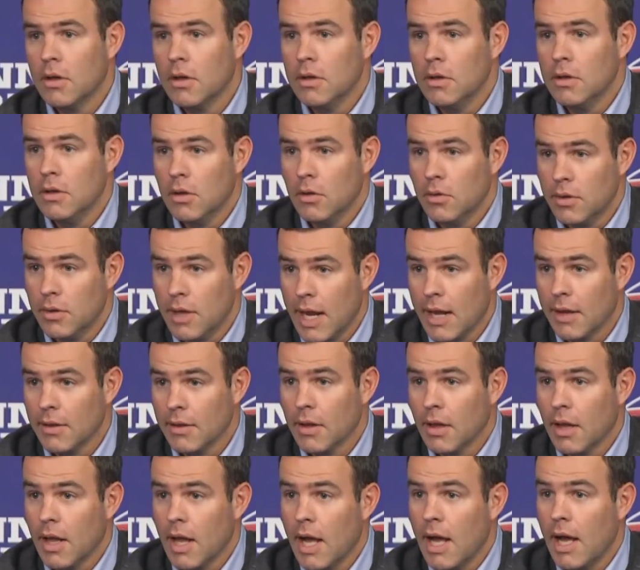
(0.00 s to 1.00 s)
You know, down
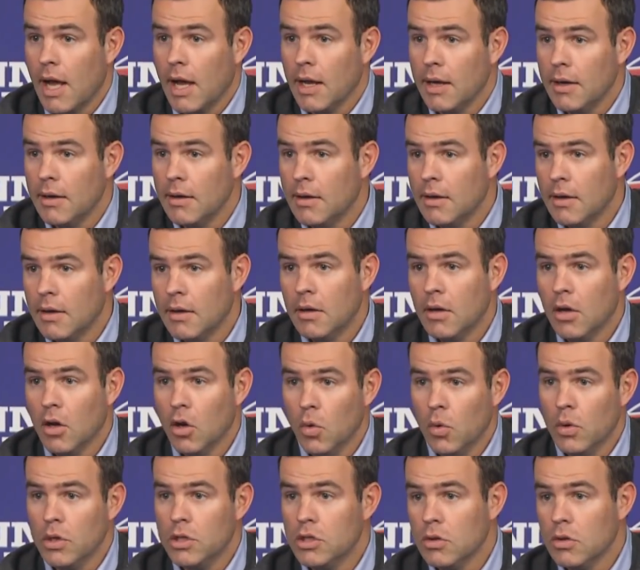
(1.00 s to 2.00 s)
the line,
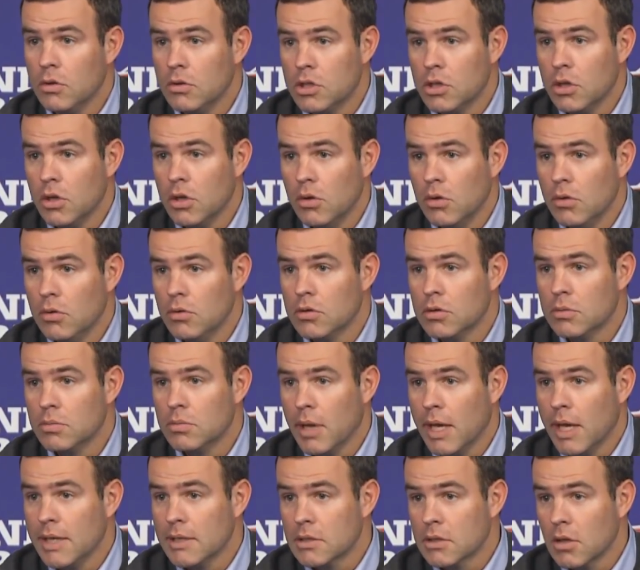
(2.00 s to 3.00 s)
who would you choose
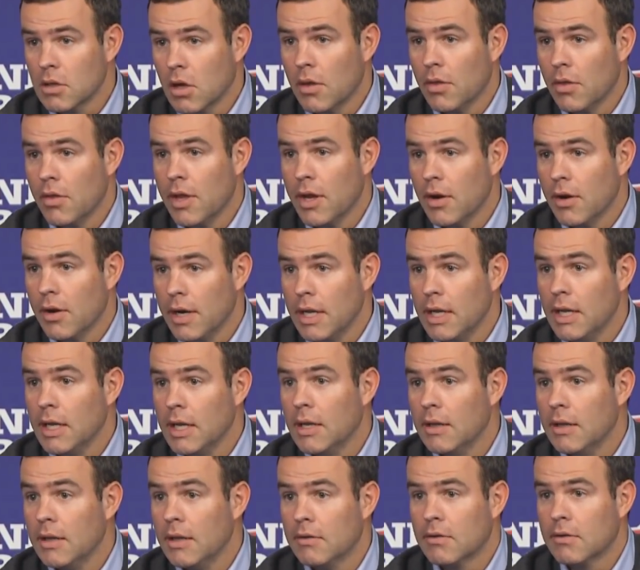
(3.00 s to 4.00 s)
based on their
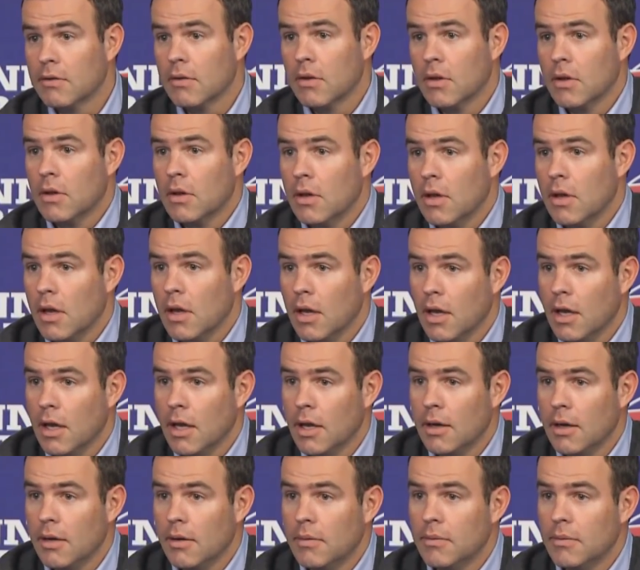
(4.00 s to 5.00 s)
needs
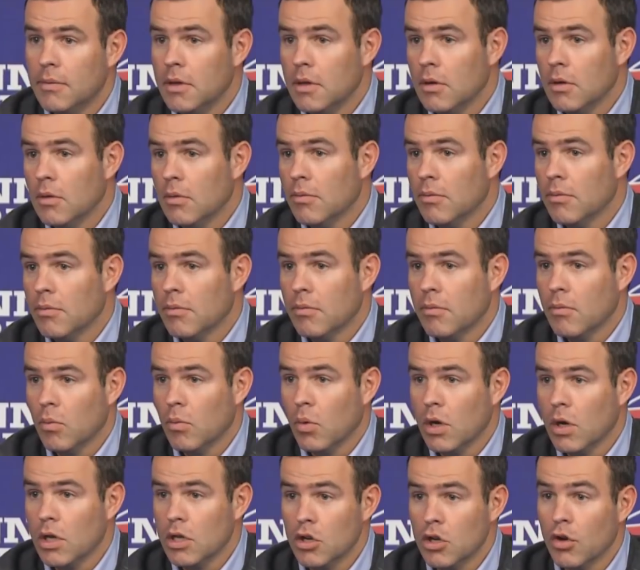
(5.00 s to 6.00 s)
and you know
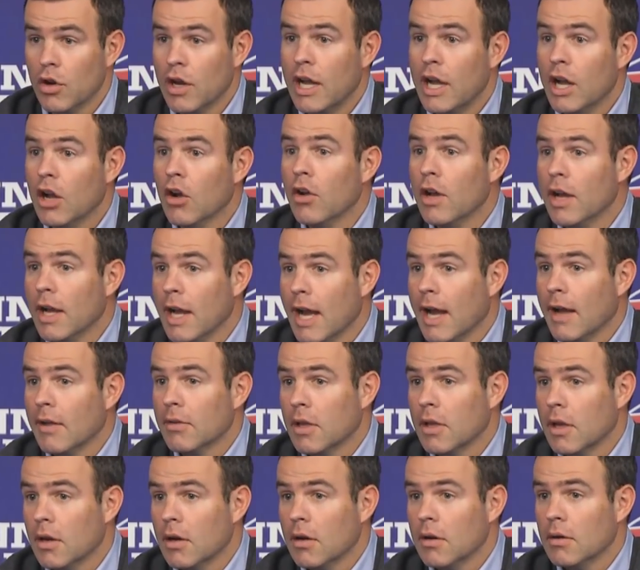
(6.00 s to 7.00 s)
what you're hearing
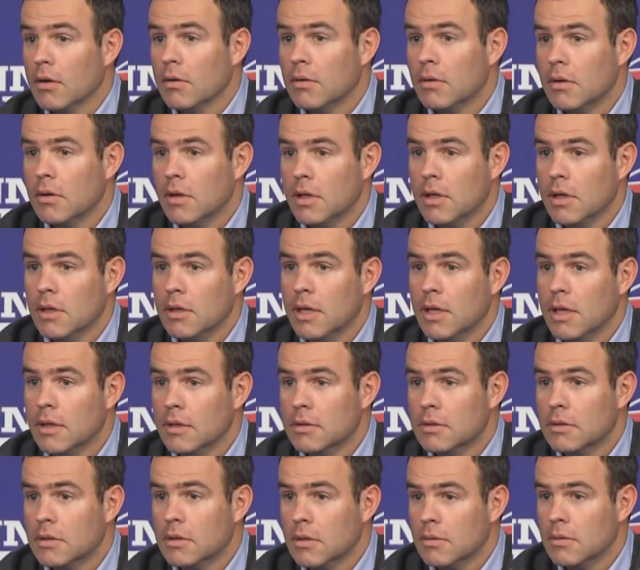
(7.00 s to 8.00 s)
out there
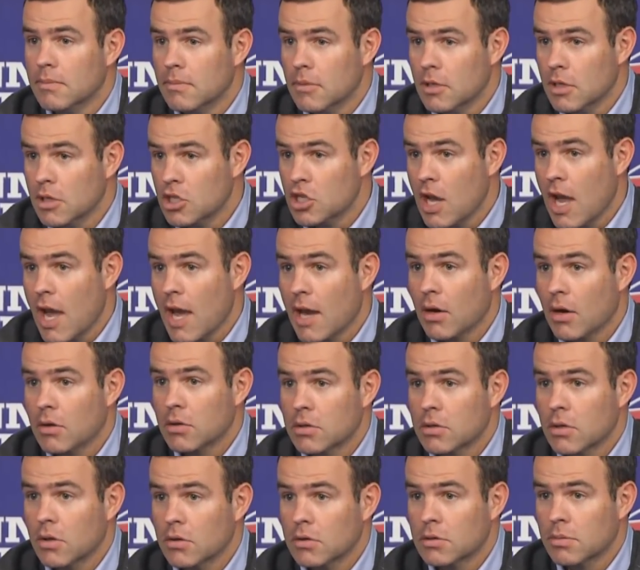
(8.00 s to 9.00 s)
as the chatter,
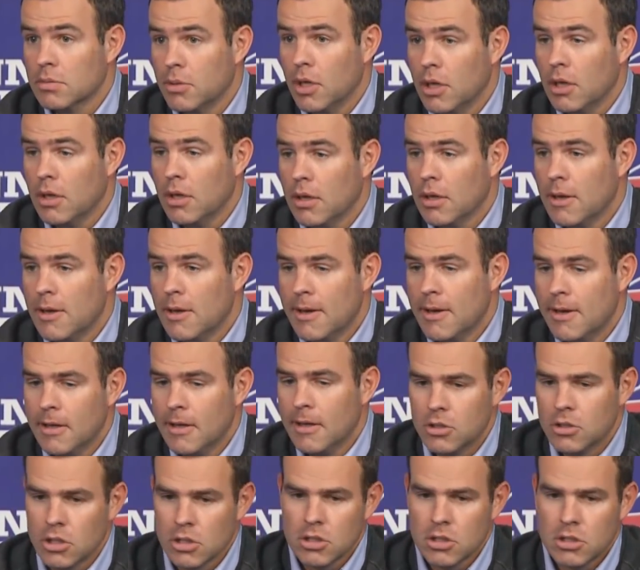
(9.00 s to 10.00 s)
so to speak,
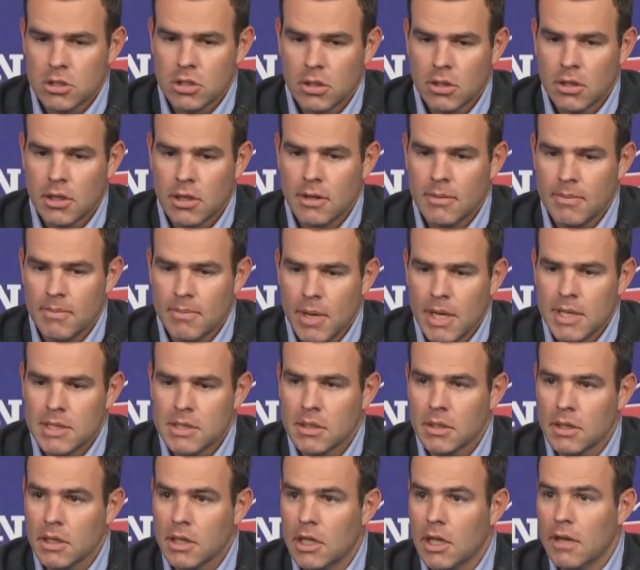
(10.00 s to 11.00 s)
just to
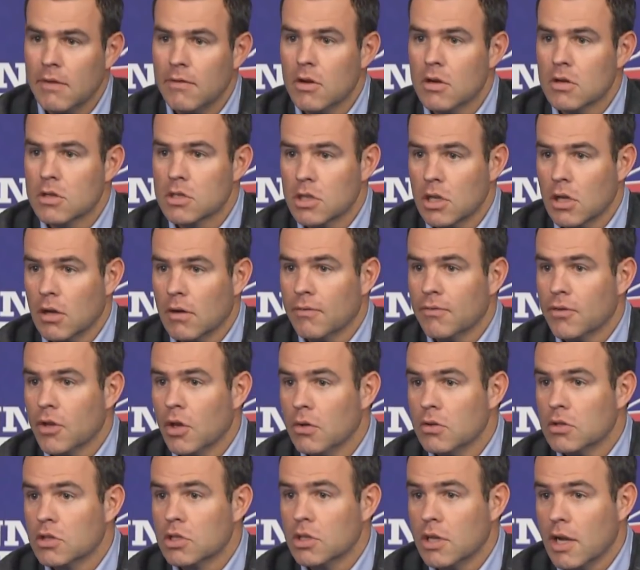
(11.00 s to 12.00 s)
basically give yourself
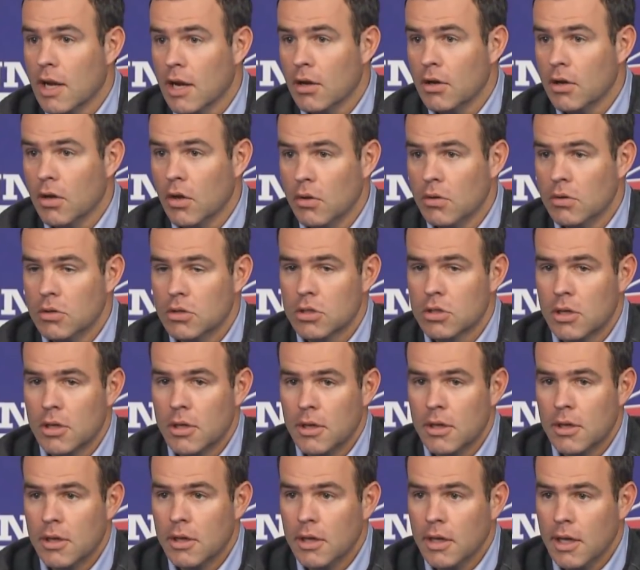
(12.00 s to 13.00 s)
those scenarios.
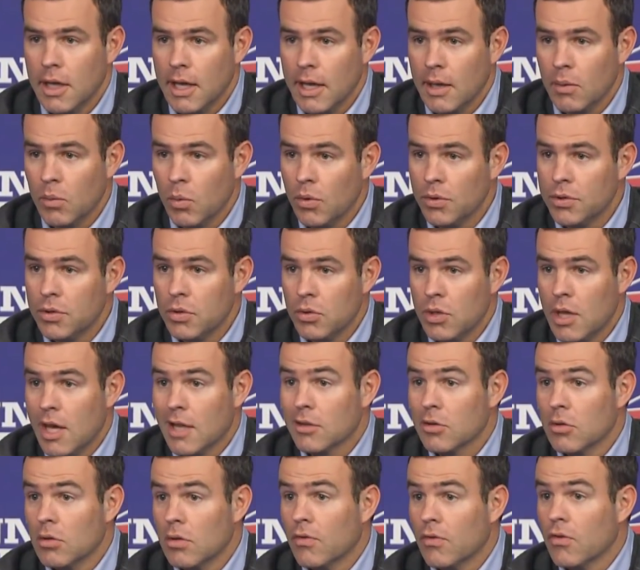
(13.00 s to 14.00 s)
And we'll do
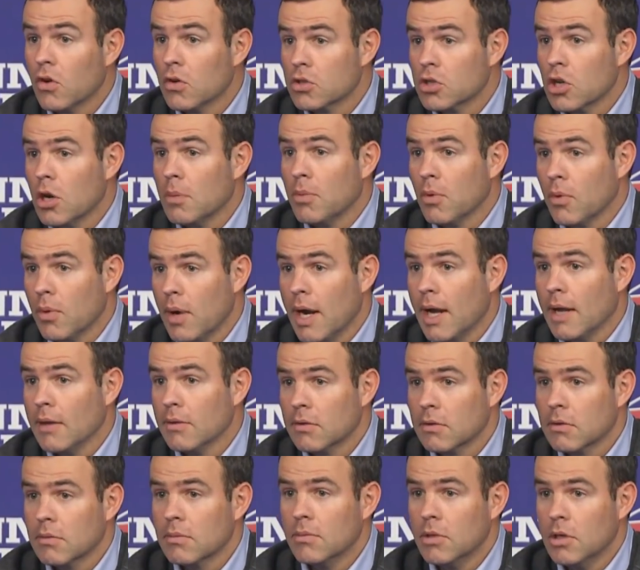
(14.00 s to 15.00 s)
that through the first couple
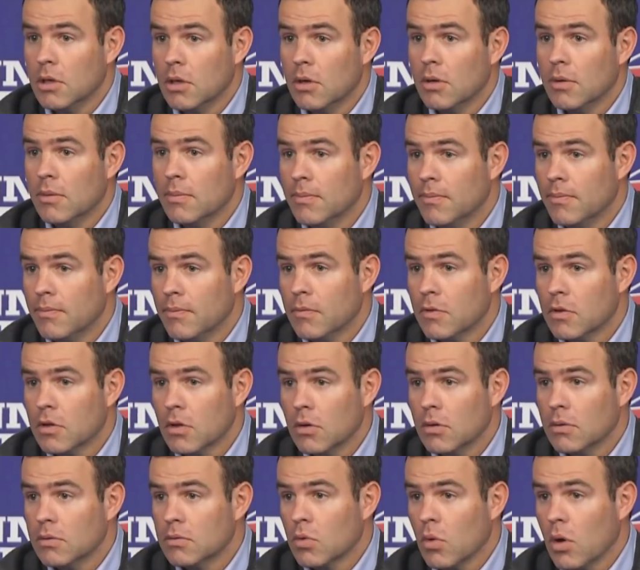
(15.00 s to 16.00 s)
rounds, you know,
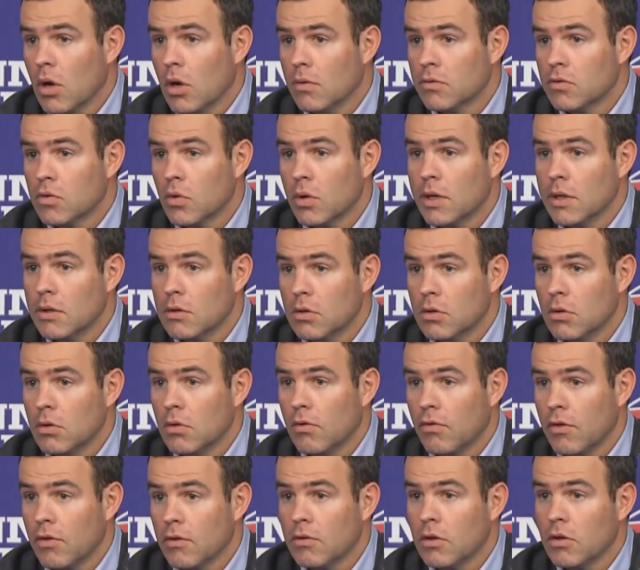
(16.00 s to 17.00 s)
so 12, 22,
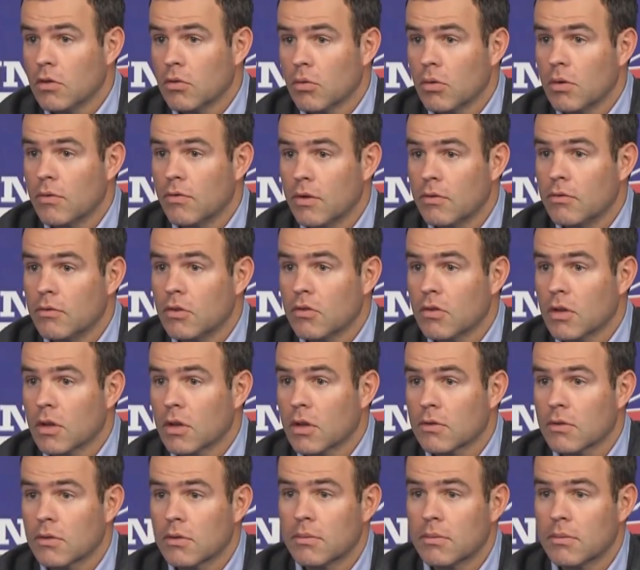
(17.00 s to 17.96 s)
53, 56.